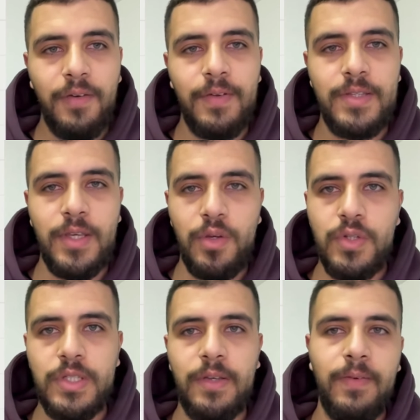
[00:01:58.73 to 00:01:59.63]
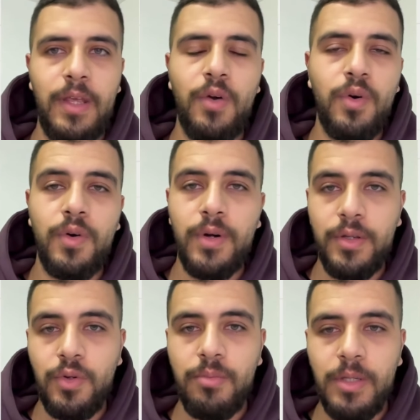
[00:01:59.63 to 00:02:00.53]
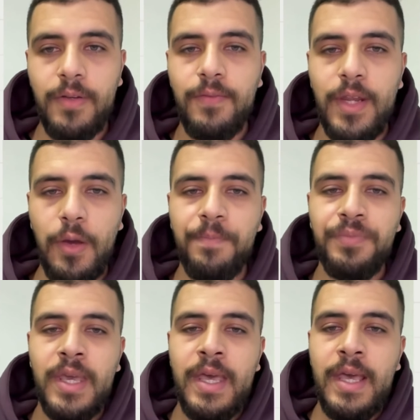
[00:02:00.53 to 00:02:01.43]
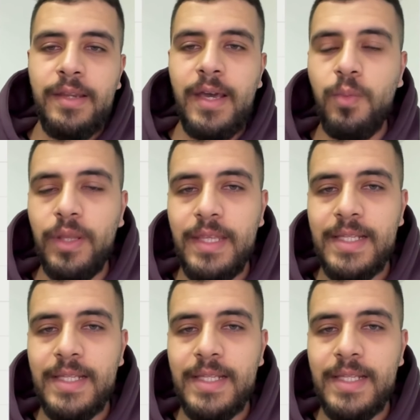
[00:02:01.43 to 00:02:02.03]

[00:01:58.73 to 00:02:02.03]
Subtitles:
if it's a UGC video or a normal video. Now, what